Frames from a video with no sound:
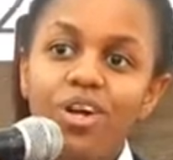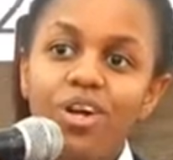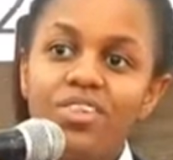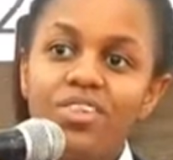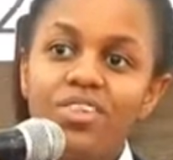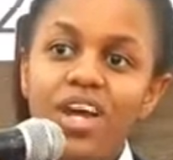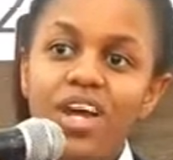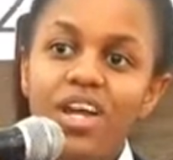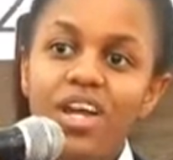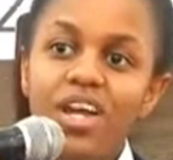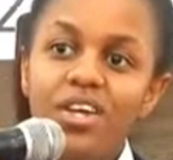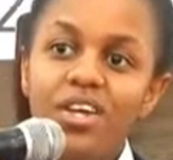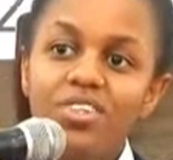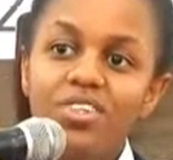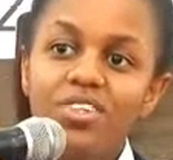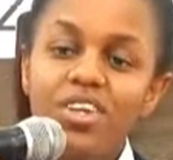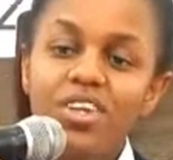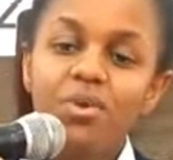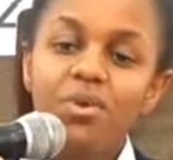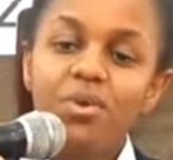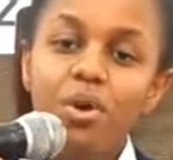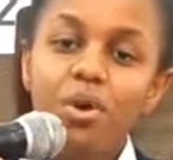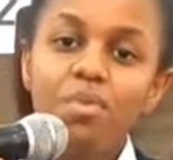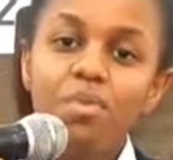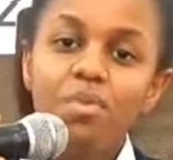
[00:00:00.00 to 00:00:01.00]
try
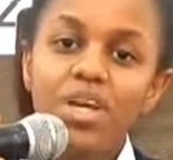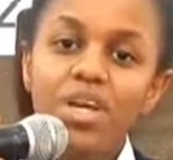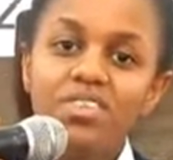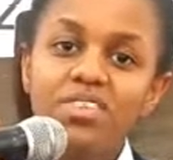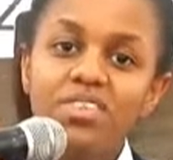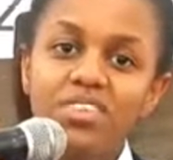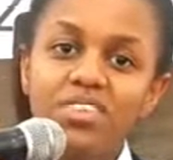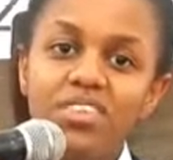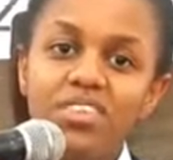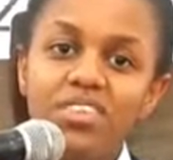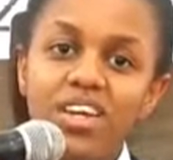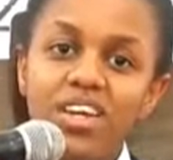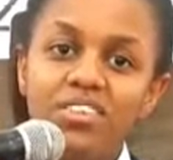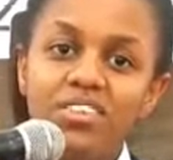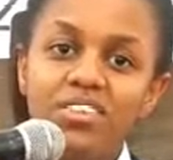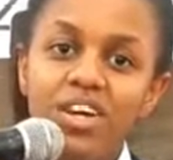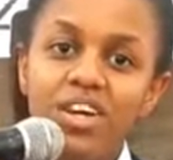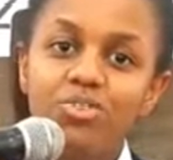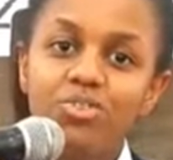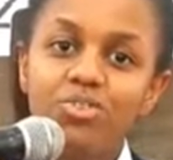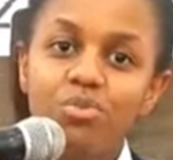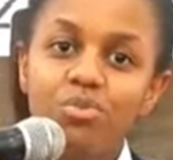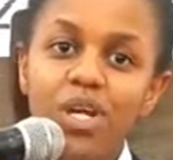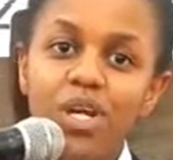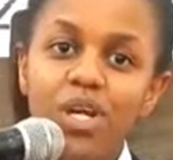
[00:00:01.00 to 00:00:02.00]
your best and try
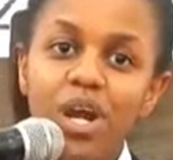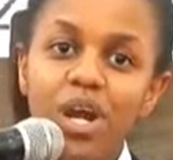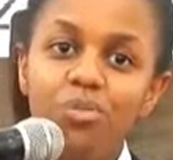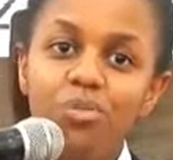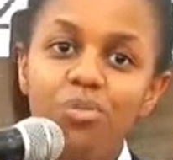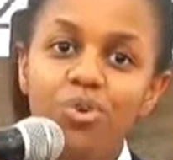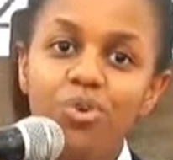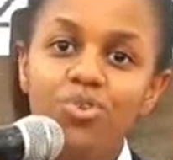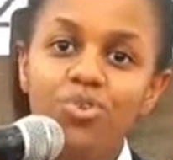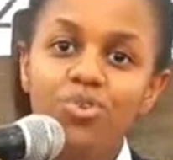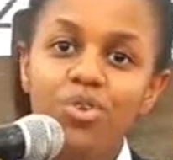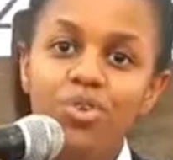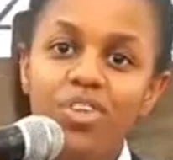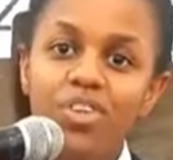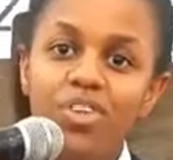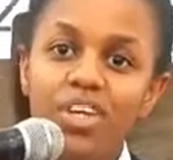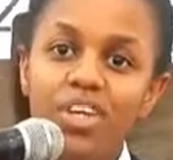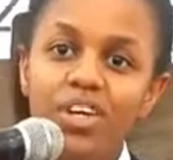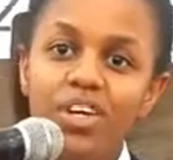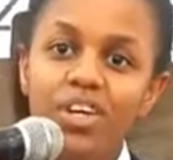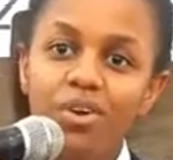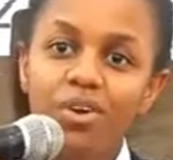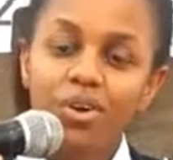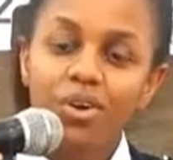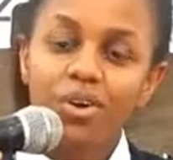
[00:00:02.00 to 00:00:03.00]
to become what you
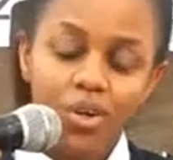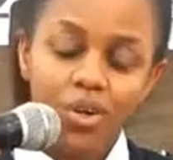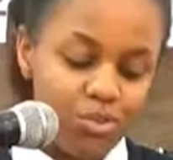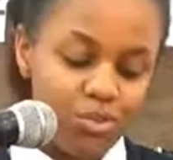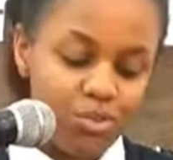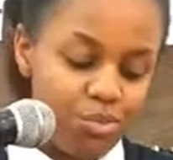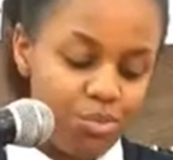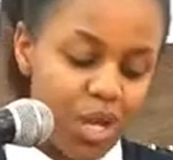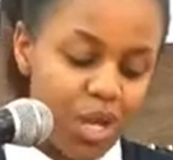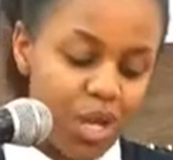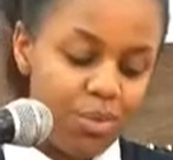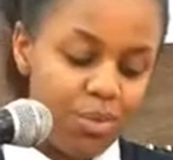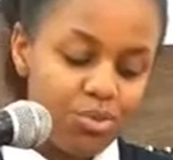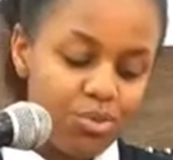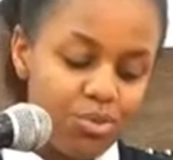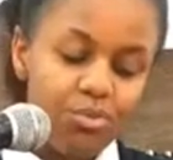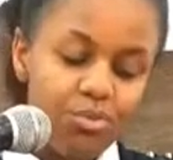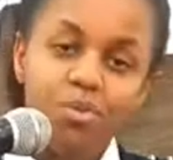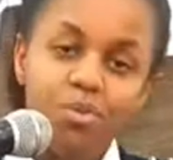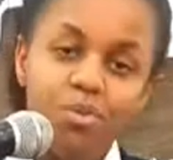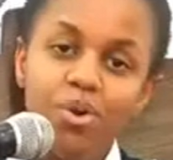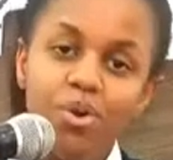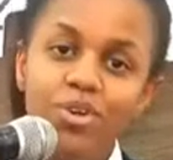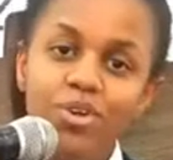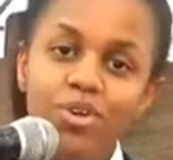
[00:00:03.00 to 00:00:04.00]
think you're going to become to
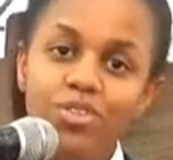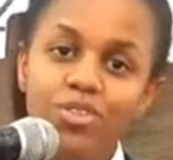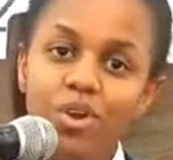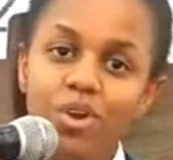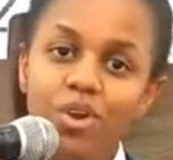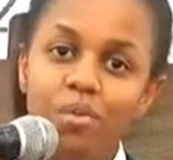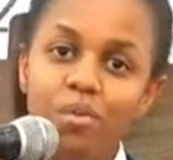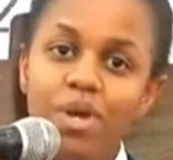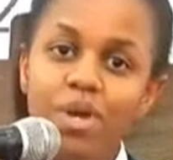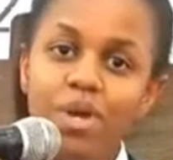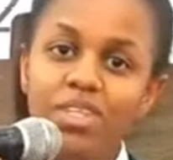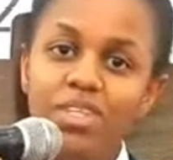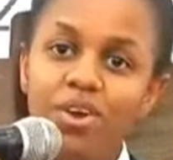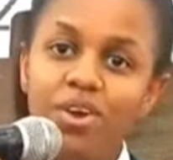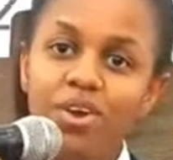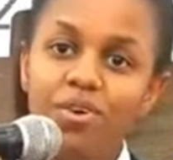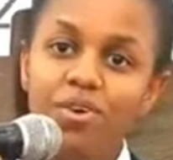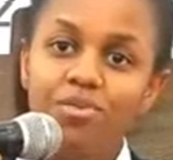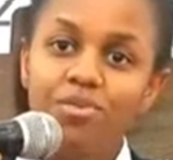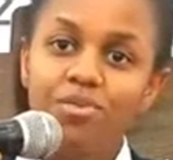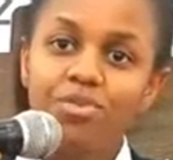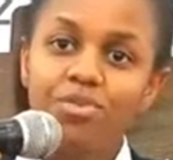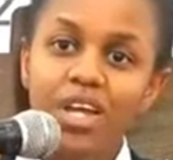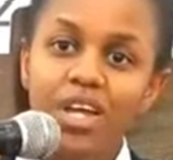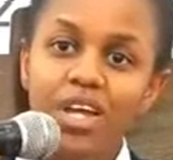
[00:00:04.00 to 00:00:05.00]
be, because you're better
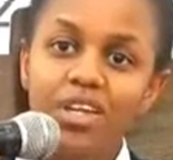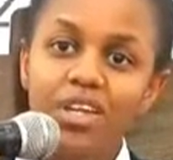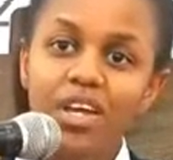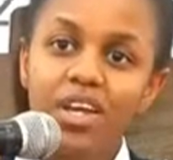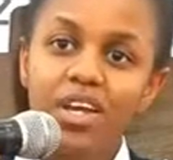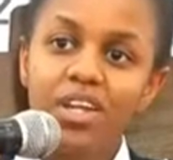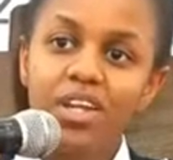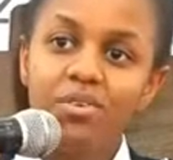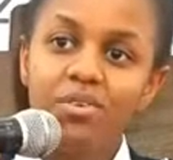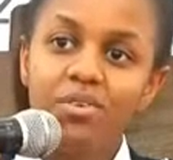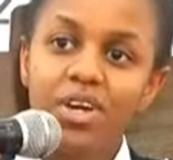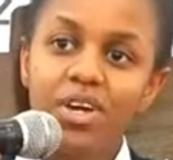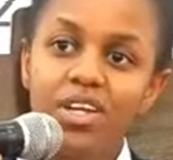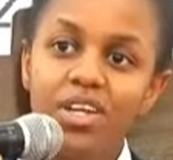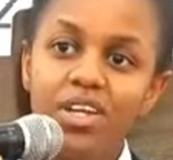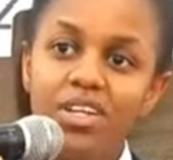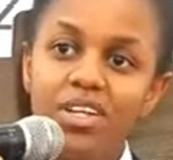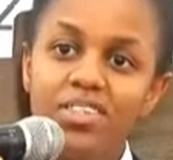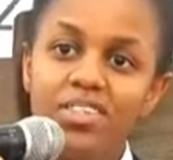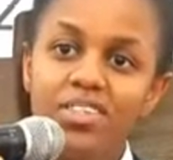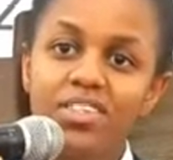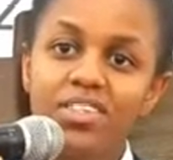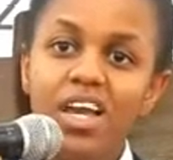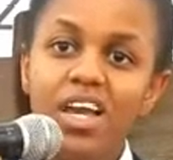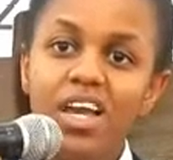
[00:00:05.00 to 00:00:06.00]
off than anyone
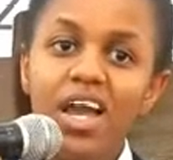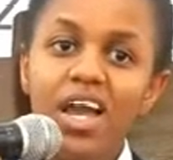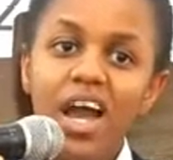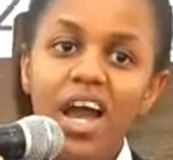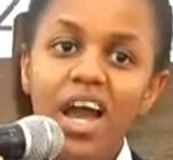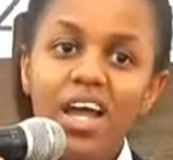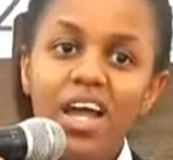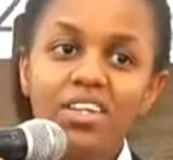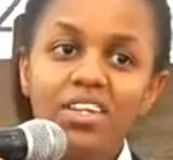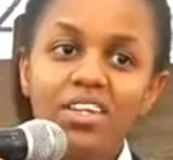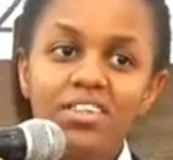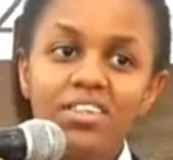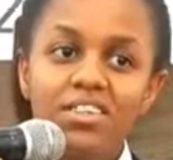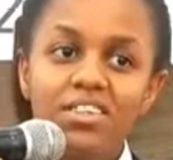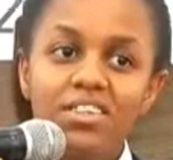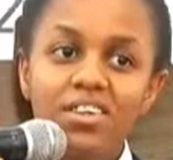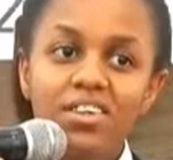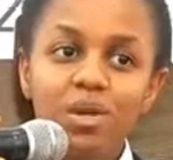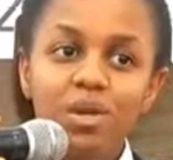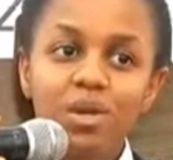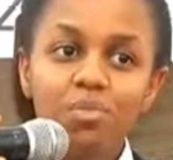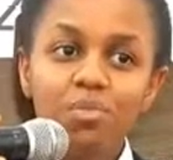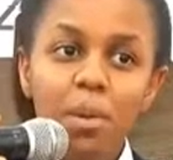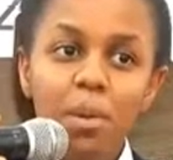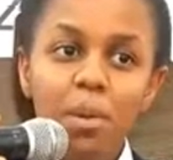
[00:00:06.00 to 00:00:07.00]
else. And
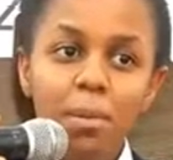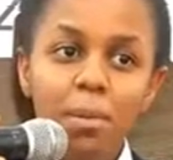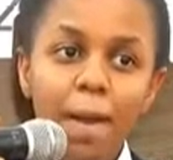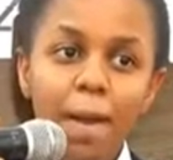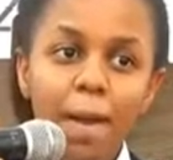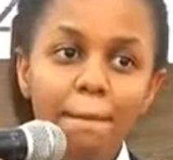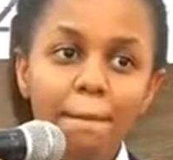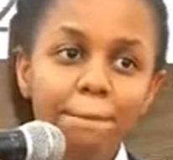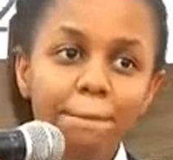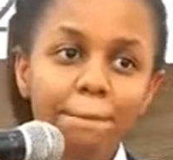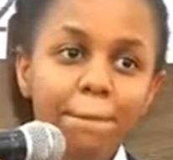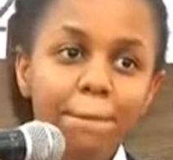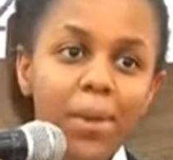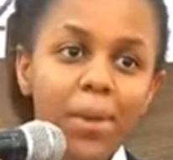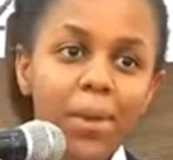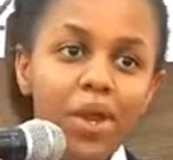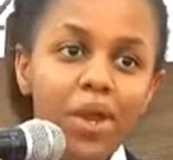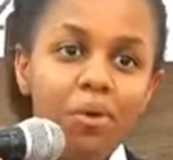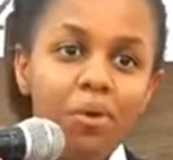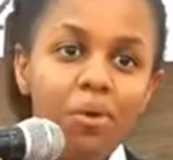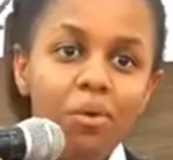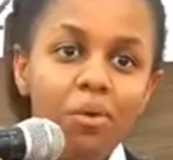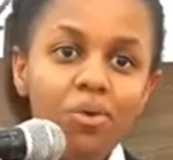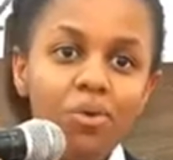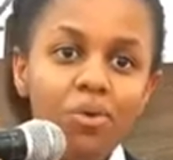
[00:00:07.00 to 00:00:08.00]
remember,
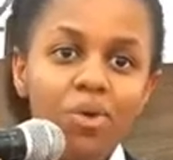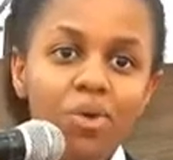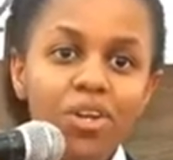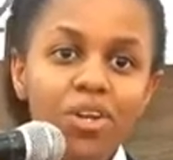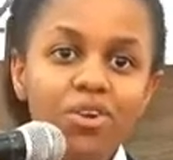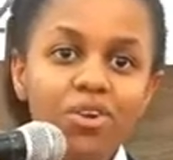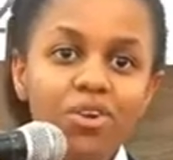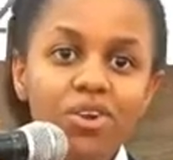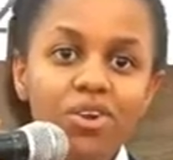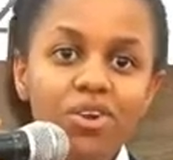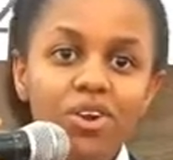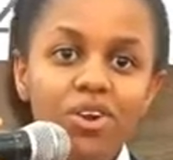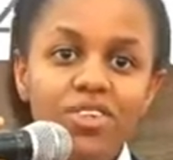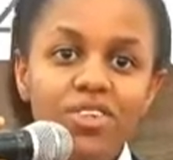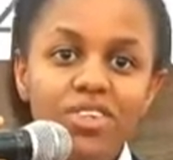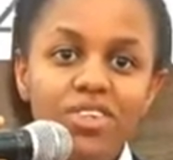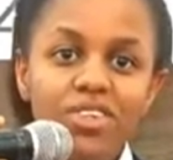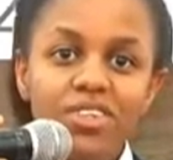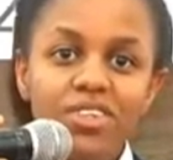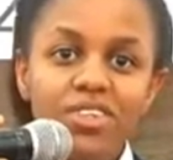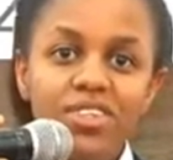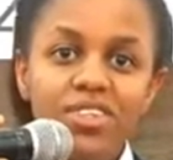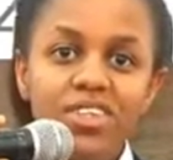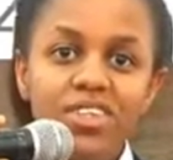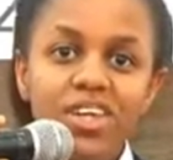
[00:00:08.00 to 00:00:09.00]
when one door
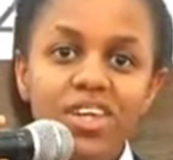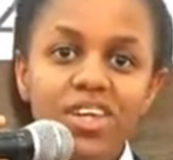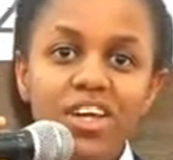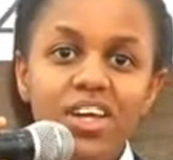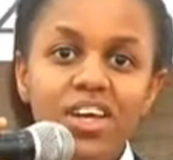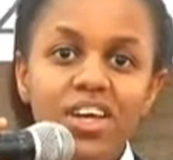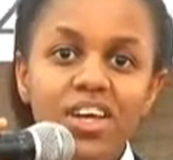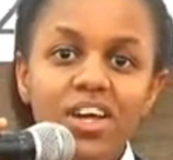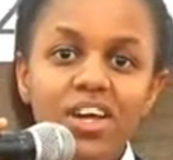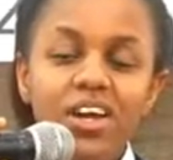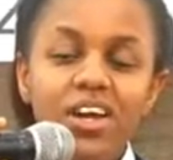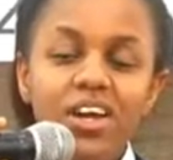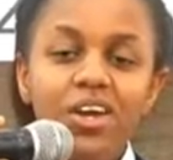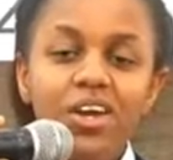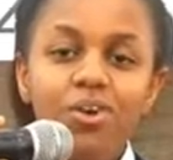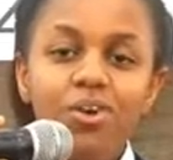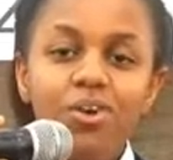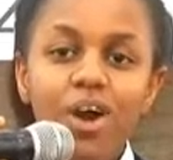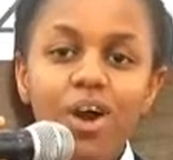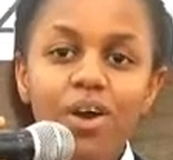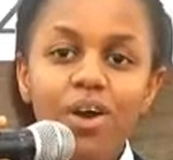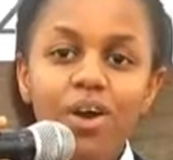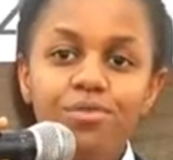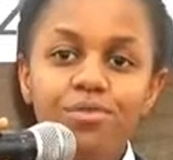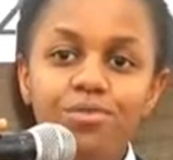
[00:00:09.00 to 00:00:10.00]
closes,
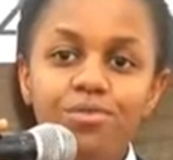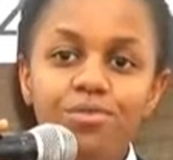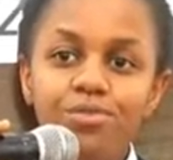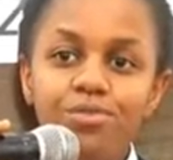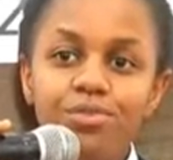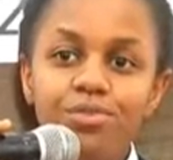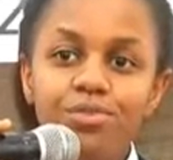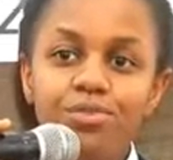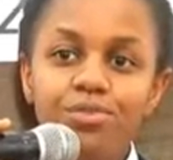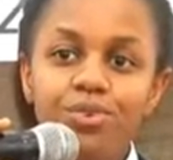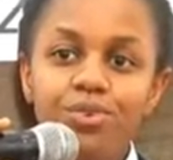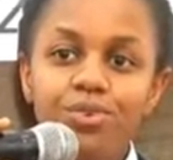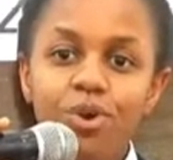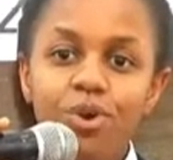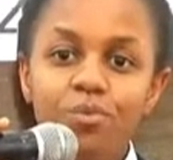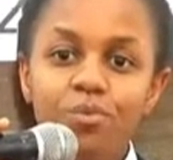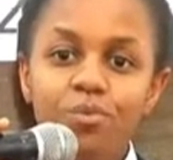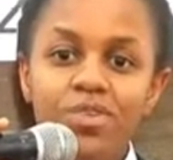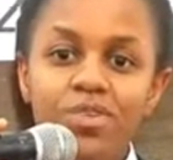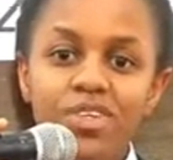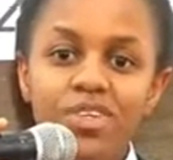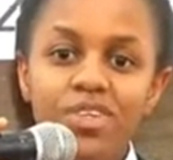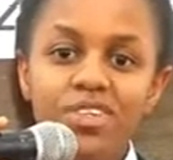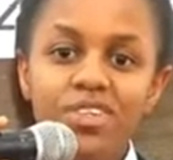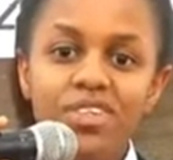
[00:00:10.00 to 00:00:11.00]
you have two
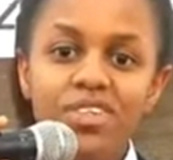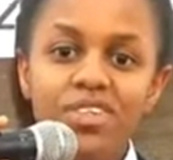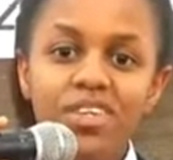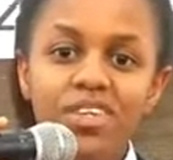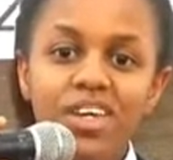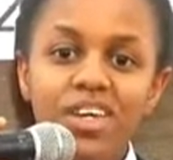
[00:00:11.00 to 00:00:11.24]
options.